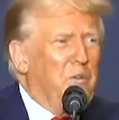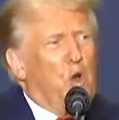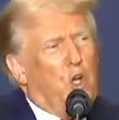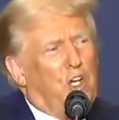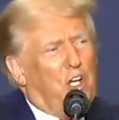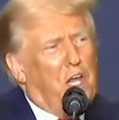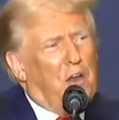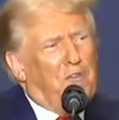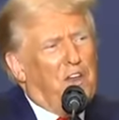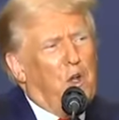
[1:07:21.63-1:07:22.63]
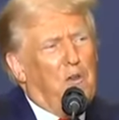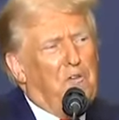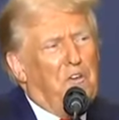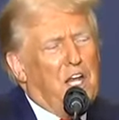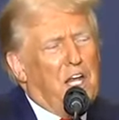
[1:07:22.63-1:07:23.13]
order to cut federal
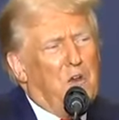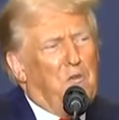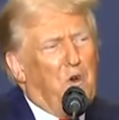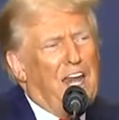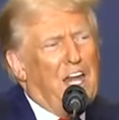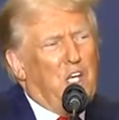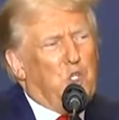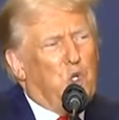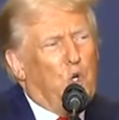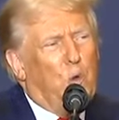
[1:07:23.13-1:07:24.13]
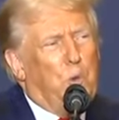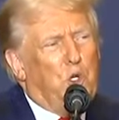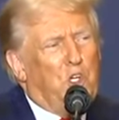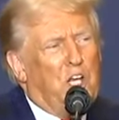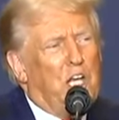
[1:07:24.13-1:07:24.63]
funding for any school
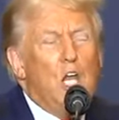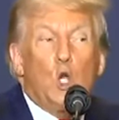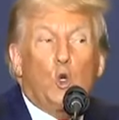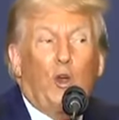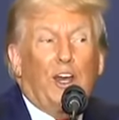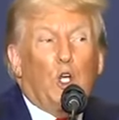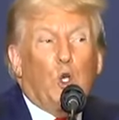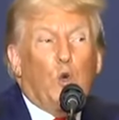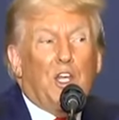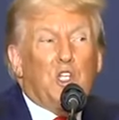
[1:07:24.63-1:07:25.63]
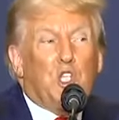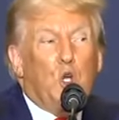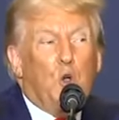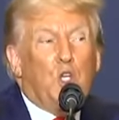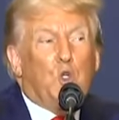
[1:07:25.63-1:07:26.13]
pushing critical race theory,